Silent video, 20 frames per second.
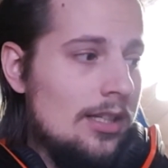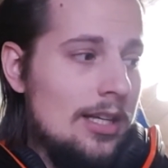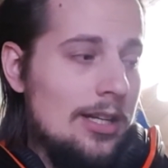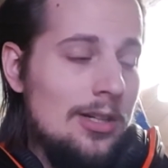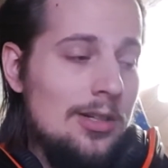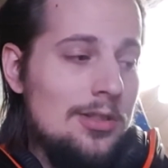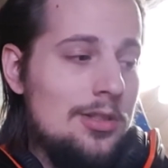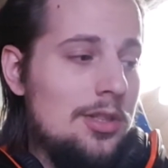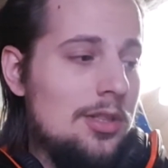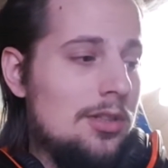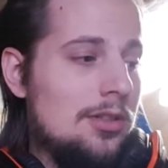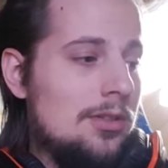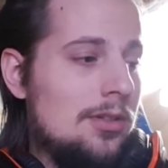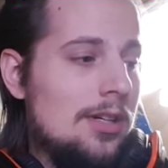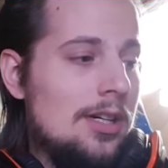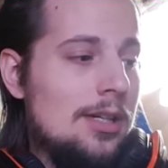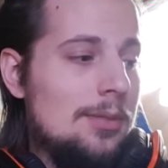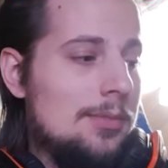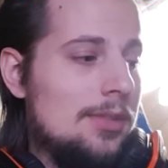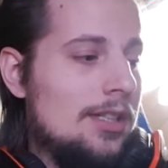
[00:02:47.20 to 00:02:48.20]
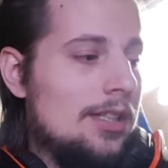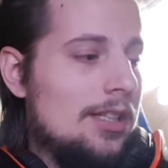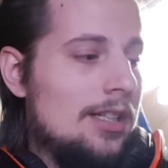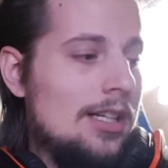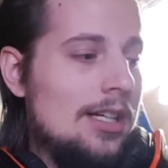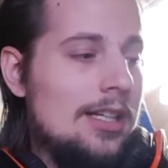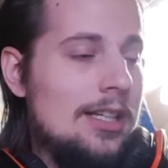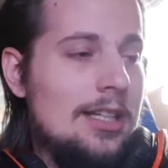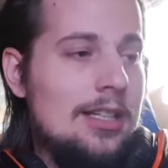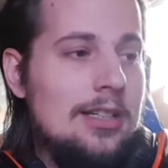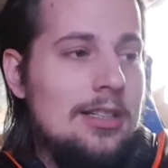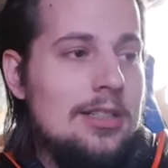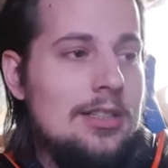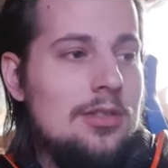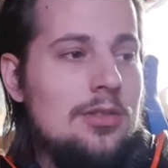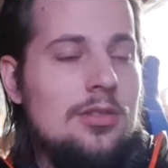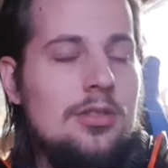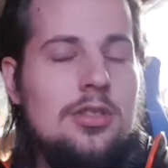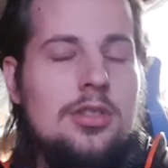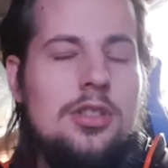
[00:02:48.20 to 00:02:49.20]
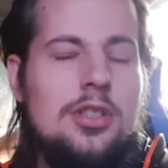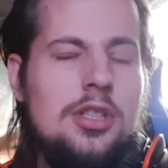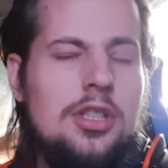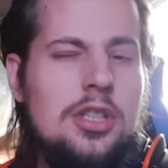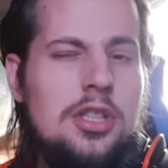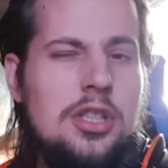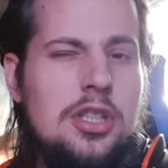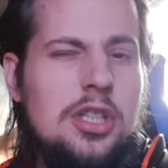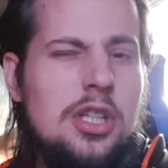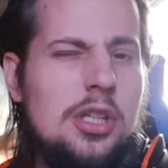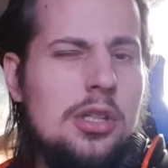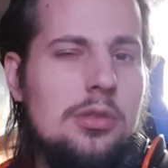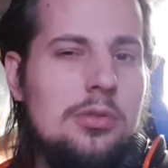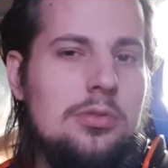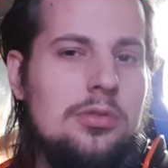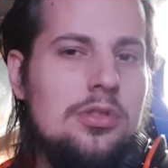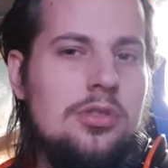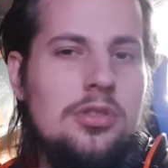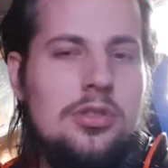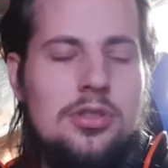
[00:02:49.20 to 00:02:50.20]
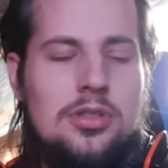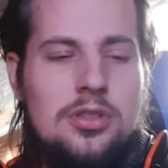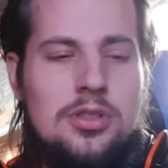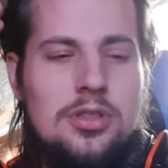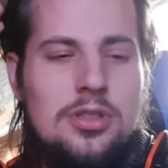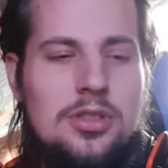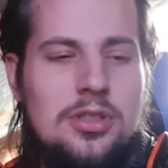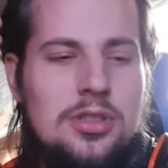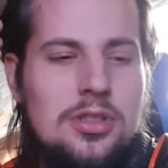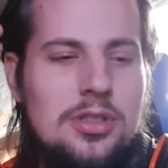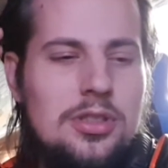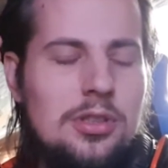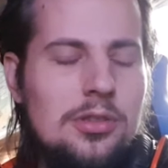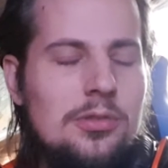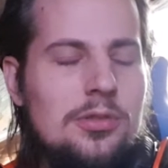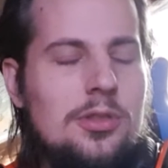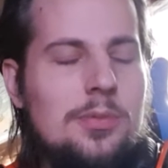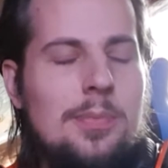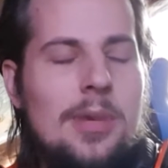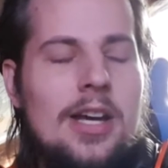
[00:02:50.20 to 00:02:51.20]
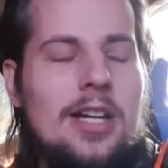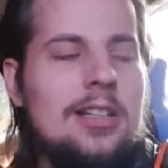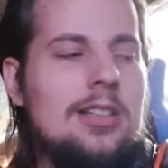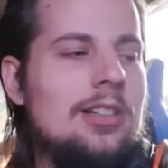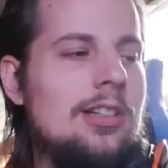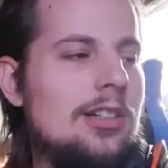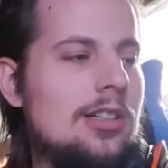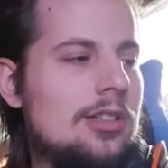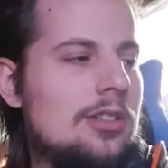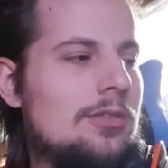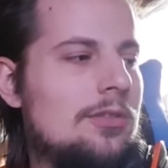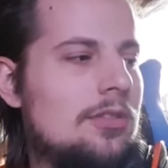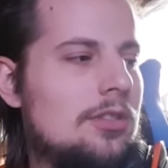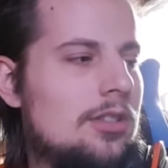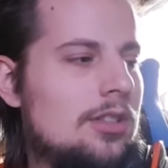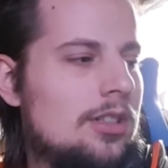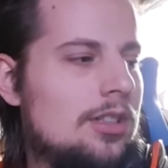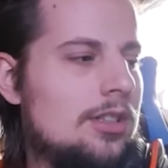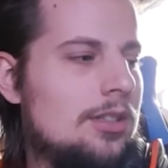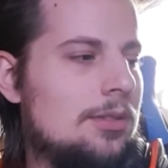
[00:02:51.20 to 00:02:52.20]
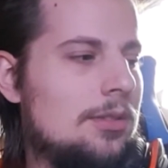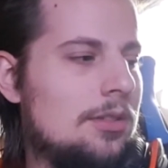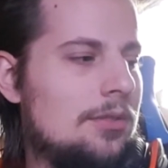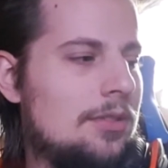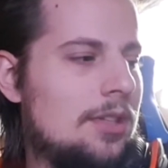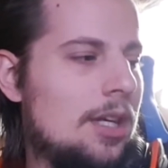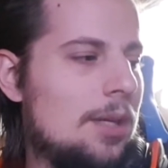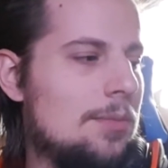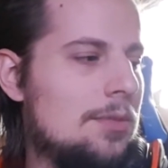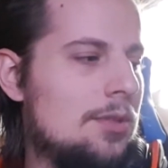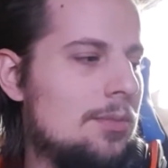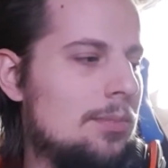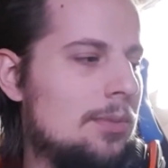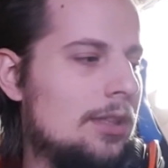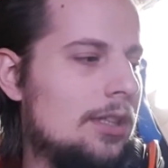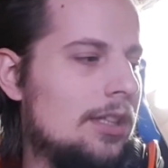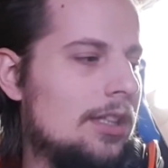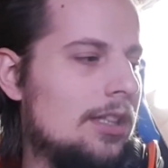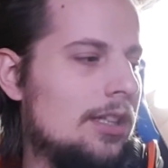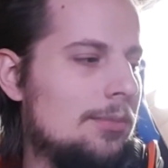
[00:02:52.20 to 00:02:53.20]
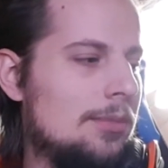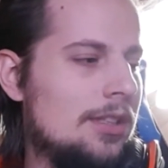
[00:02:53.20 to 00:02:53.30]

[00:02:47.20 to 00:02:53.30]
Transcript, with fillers: And also, I mean, I got this huge, huge backlog of, uh, of games to play.